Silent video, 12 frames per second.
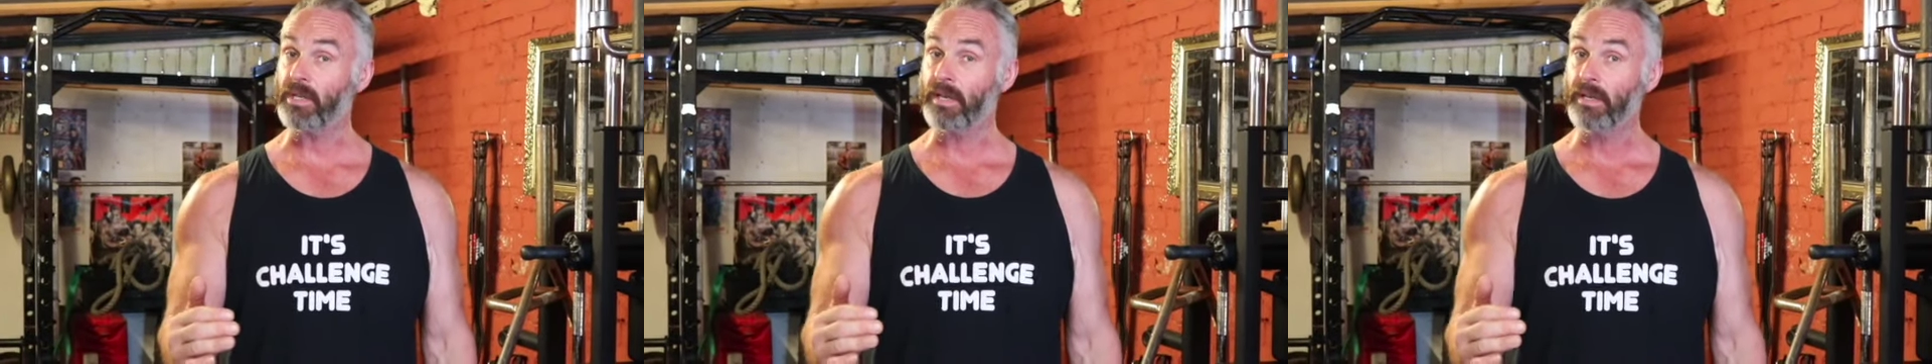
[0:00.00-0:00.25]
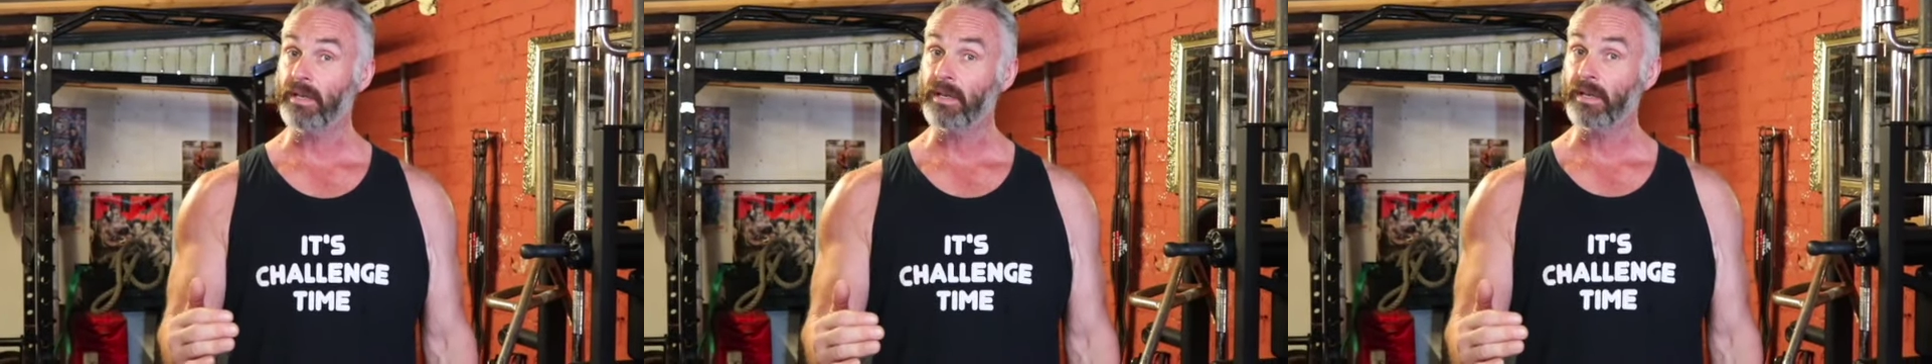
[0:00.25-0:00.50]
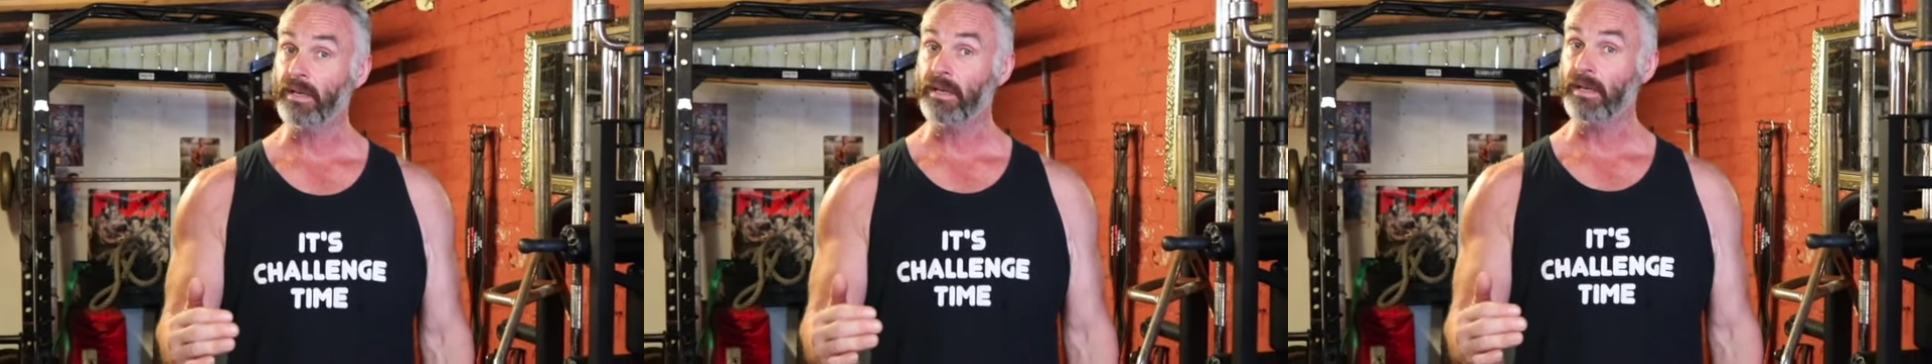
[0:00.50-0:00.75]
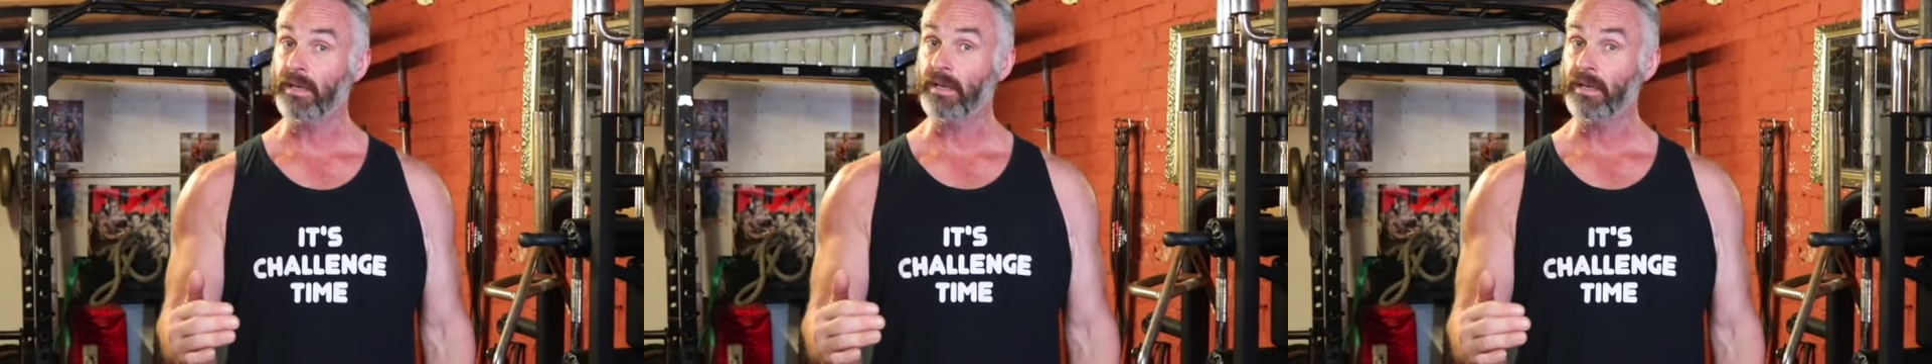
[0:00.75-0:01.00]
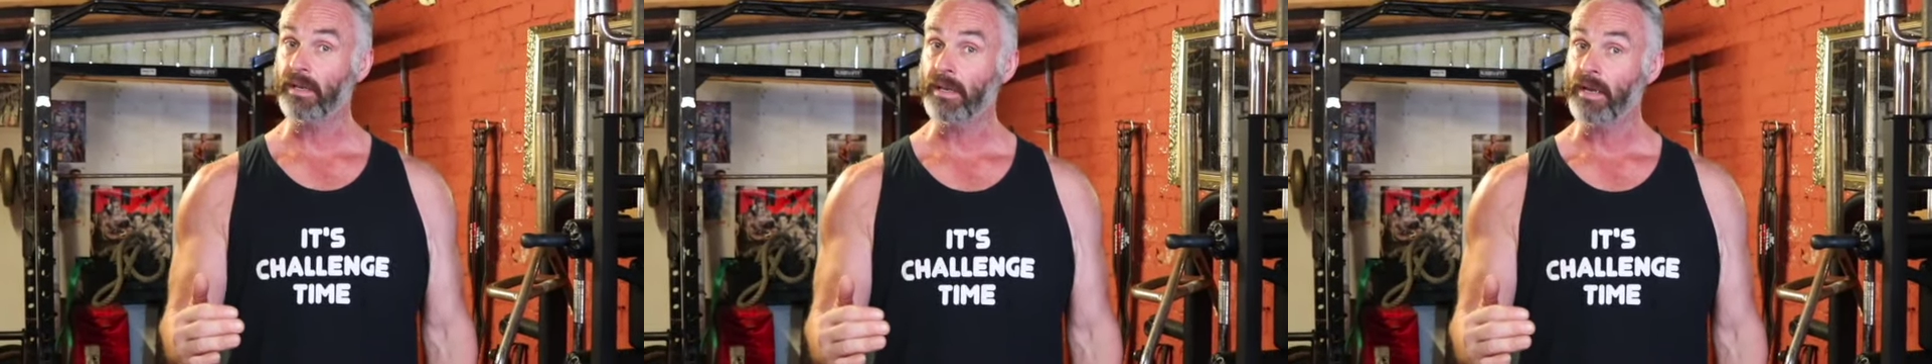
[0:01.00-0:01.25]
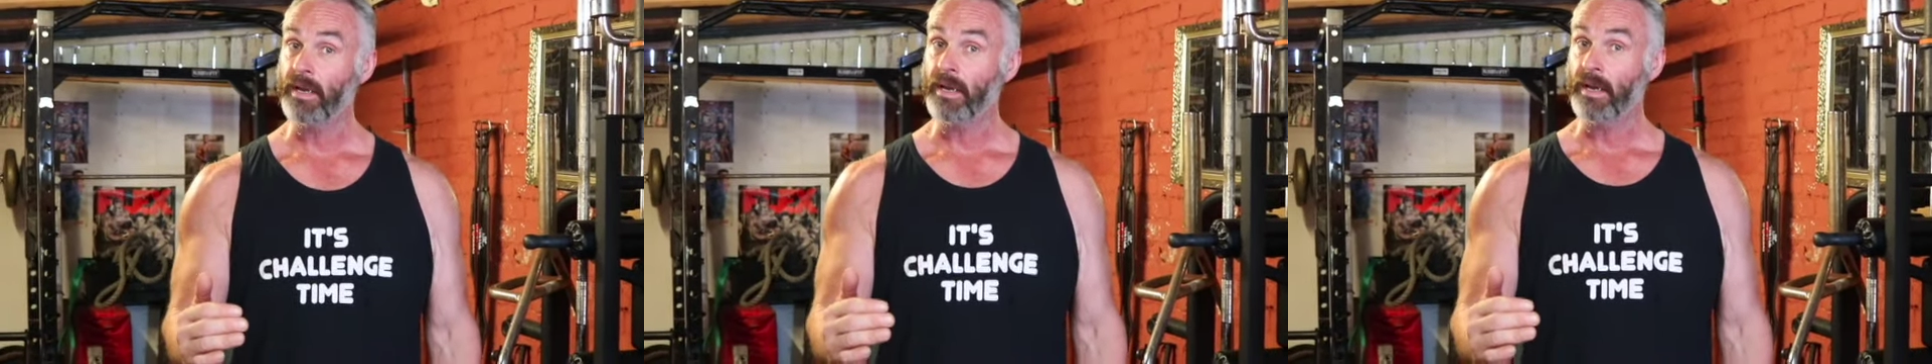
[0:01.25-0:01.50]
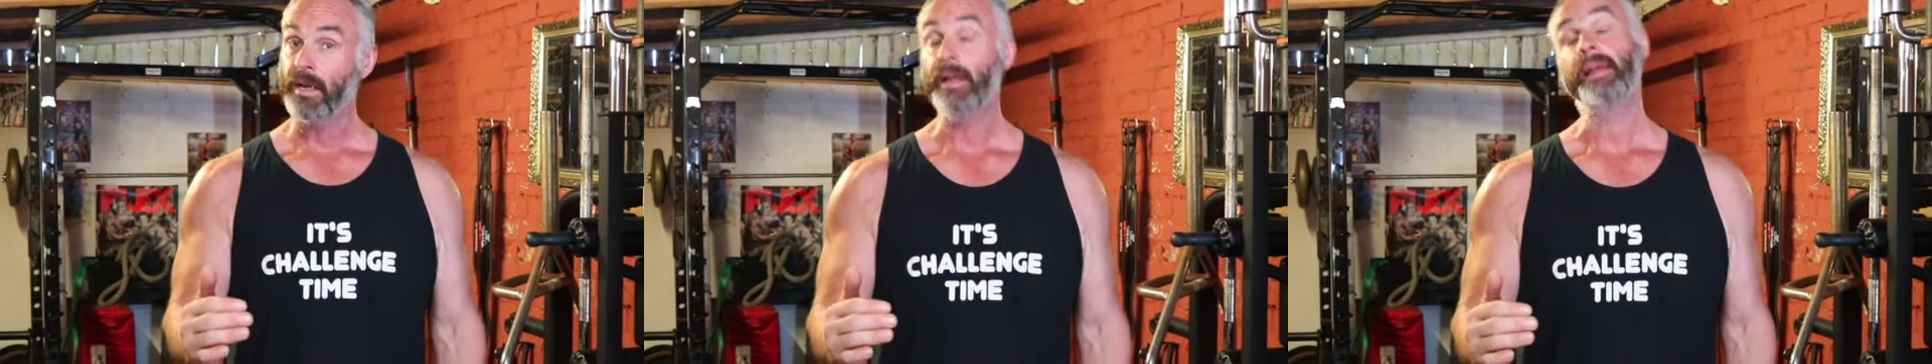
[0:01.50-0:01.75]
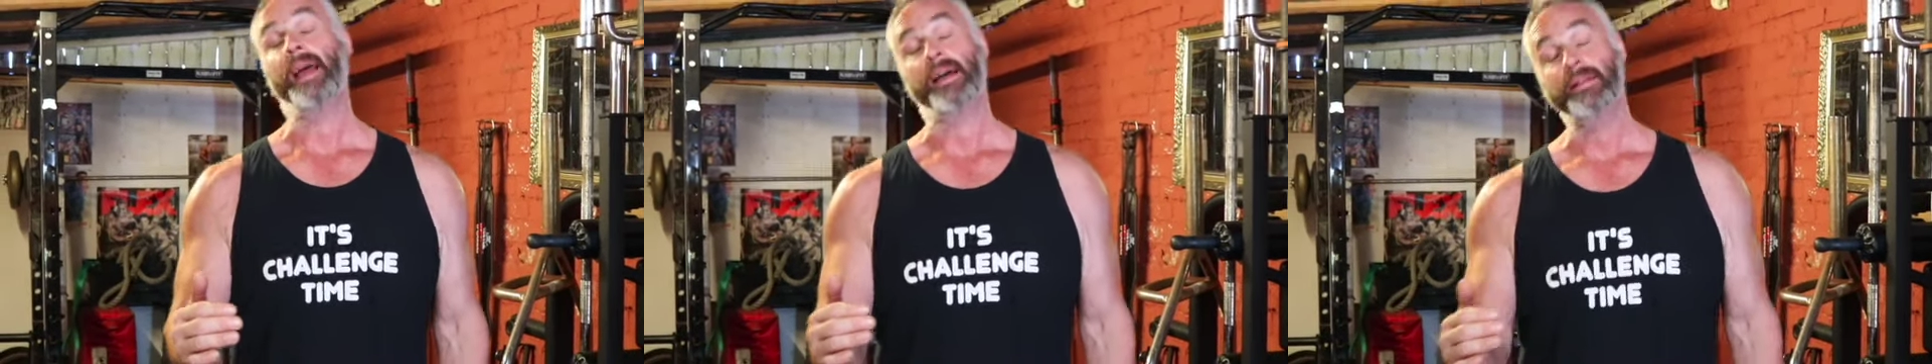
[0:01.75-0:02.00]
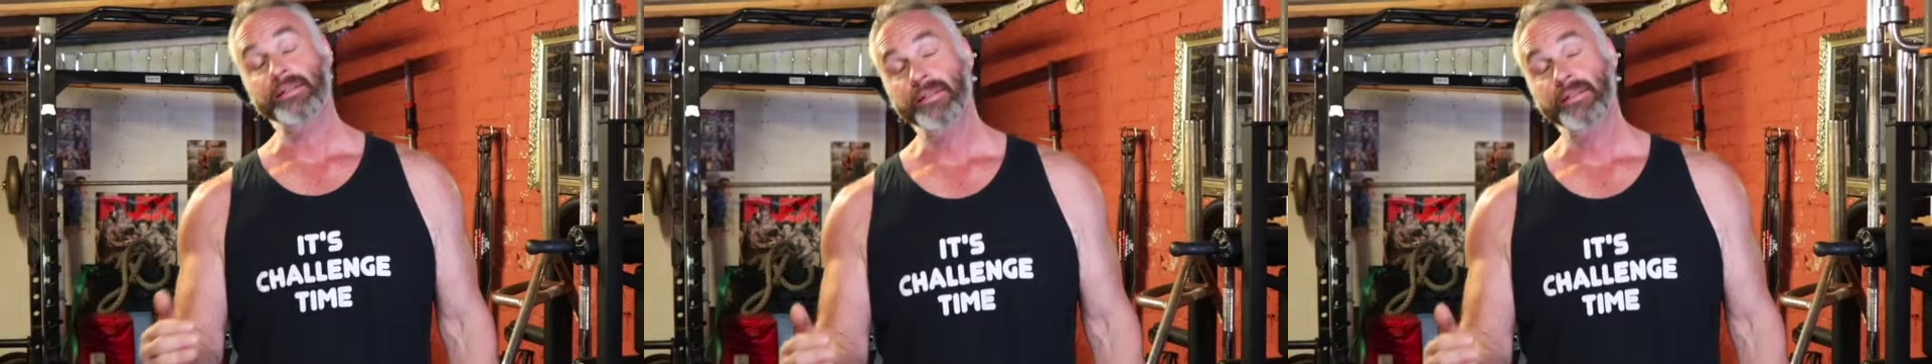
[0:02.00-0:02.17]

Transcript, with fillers: maybe practice yes